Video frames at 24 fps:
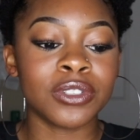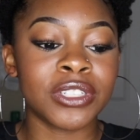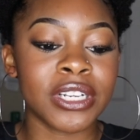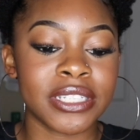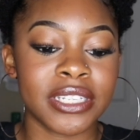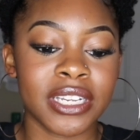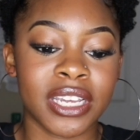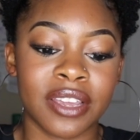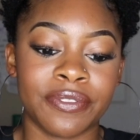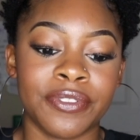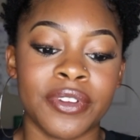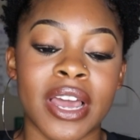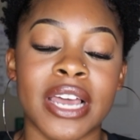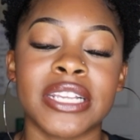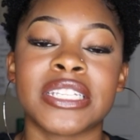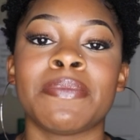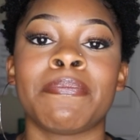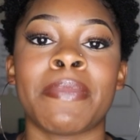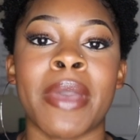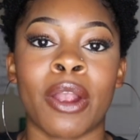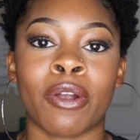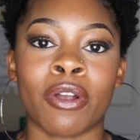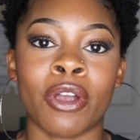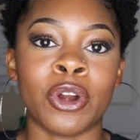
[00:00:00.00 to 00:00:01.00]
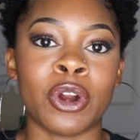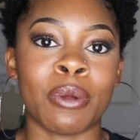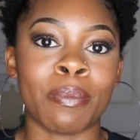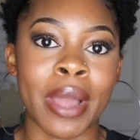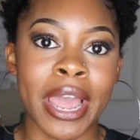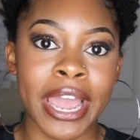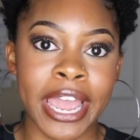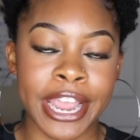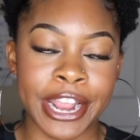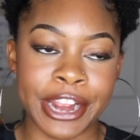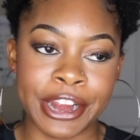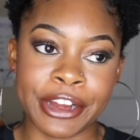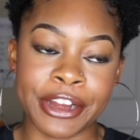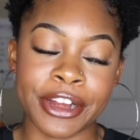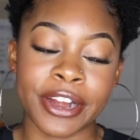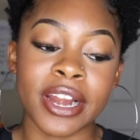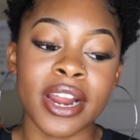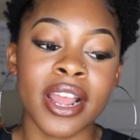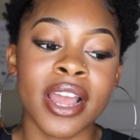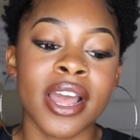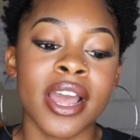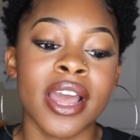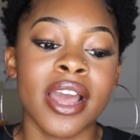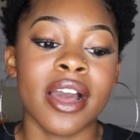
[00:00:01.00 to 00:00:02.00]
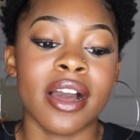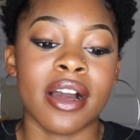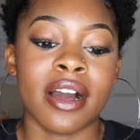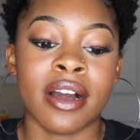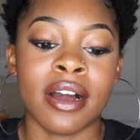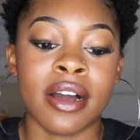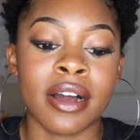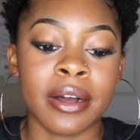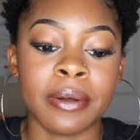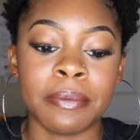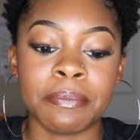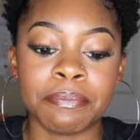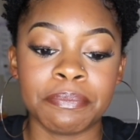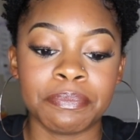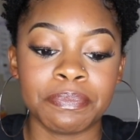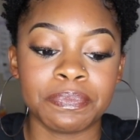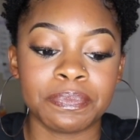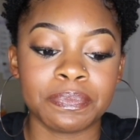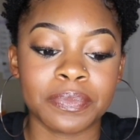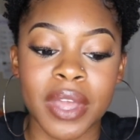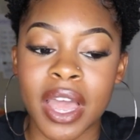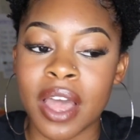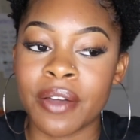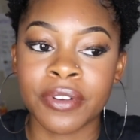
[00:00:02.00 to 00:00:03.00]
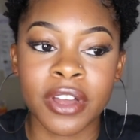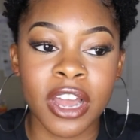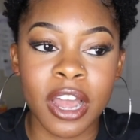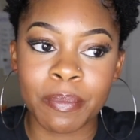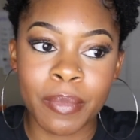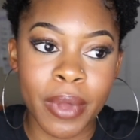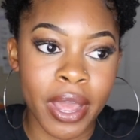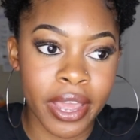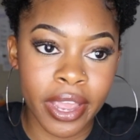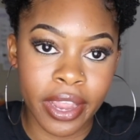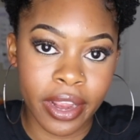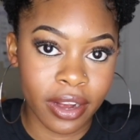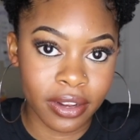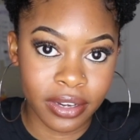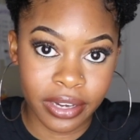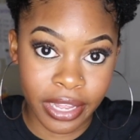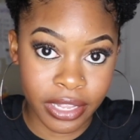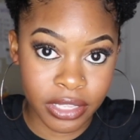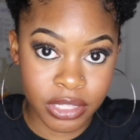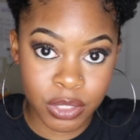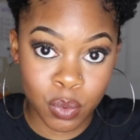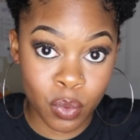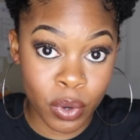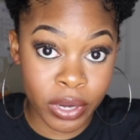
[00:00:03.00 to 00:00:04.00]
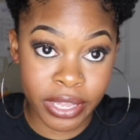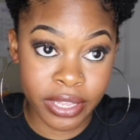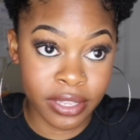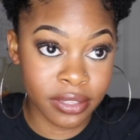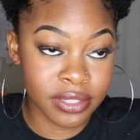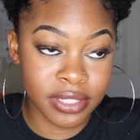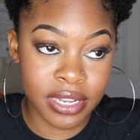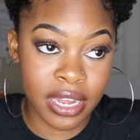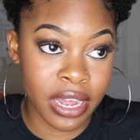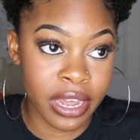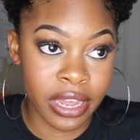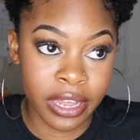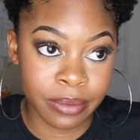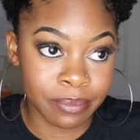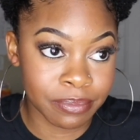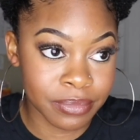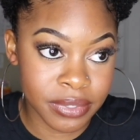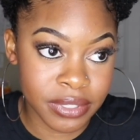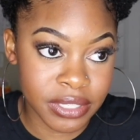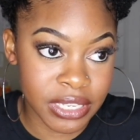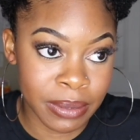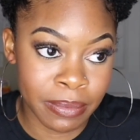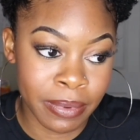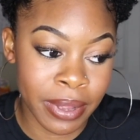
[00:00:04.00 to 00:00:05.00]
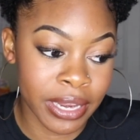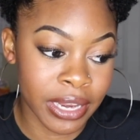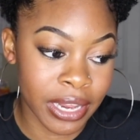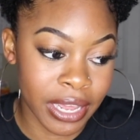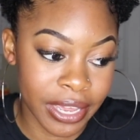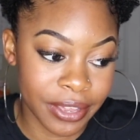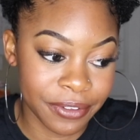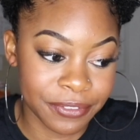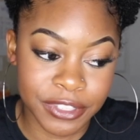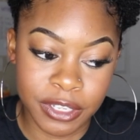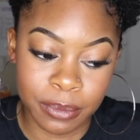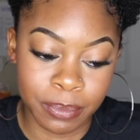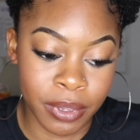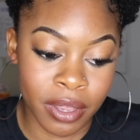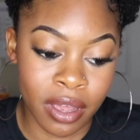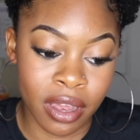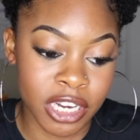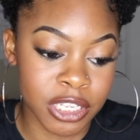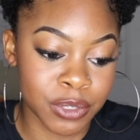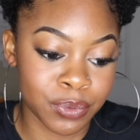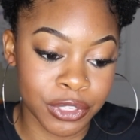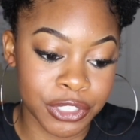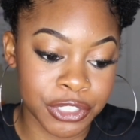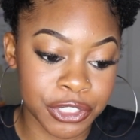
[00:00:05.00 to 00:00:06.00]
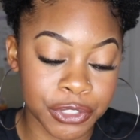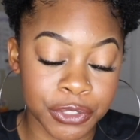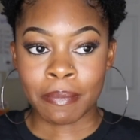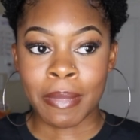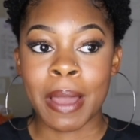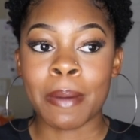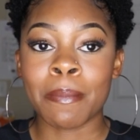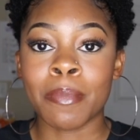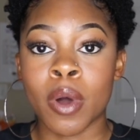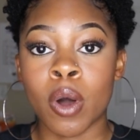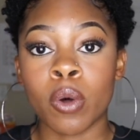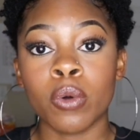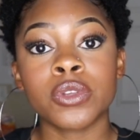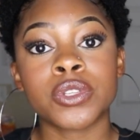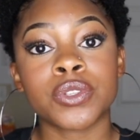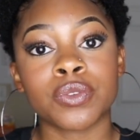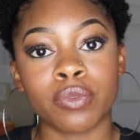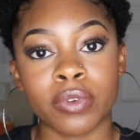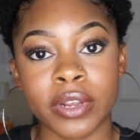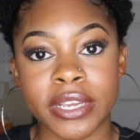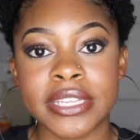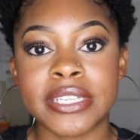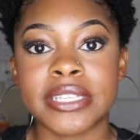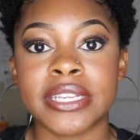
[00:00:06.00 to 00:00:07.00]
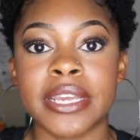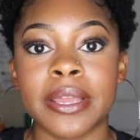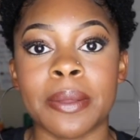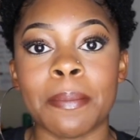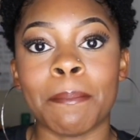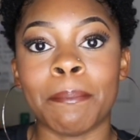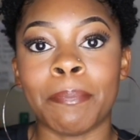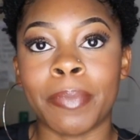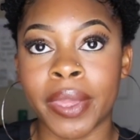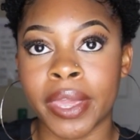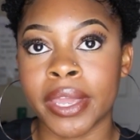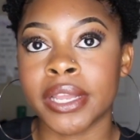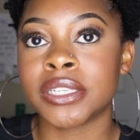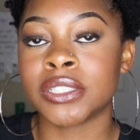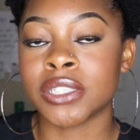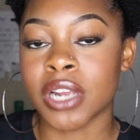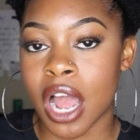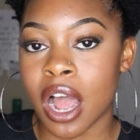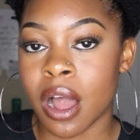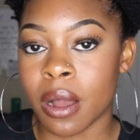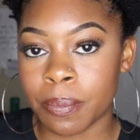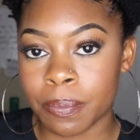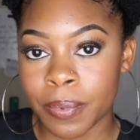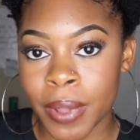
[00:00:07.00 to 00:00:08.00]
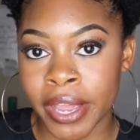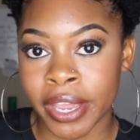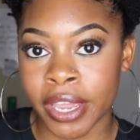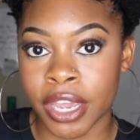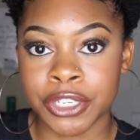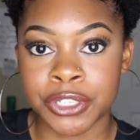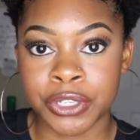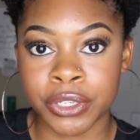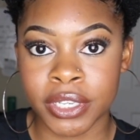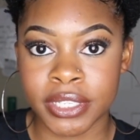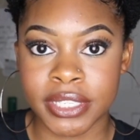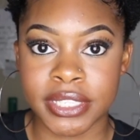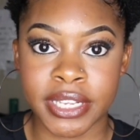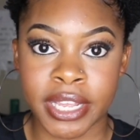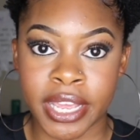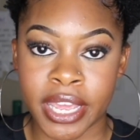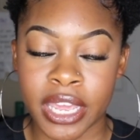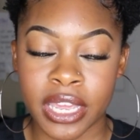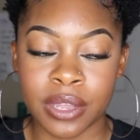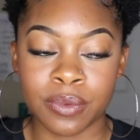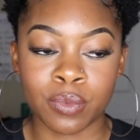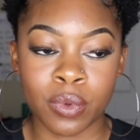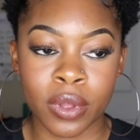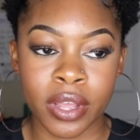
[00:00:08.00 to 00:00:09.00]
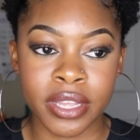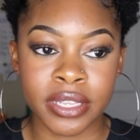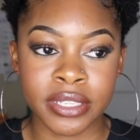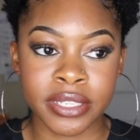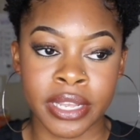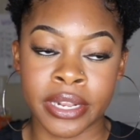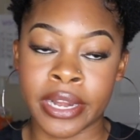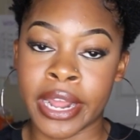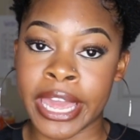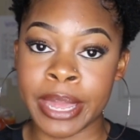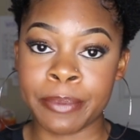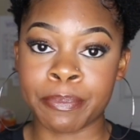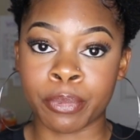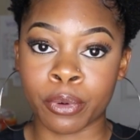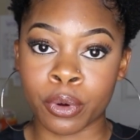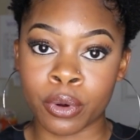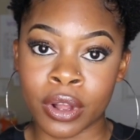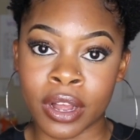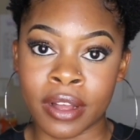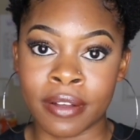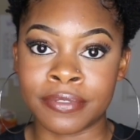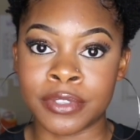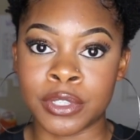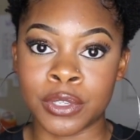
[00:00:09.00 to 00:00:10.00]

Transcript: just to give you guys some background on my hair, I've cut my hair like 20 times in my life, to be honest with you. My most recent big chop, I guess you could say, was in April of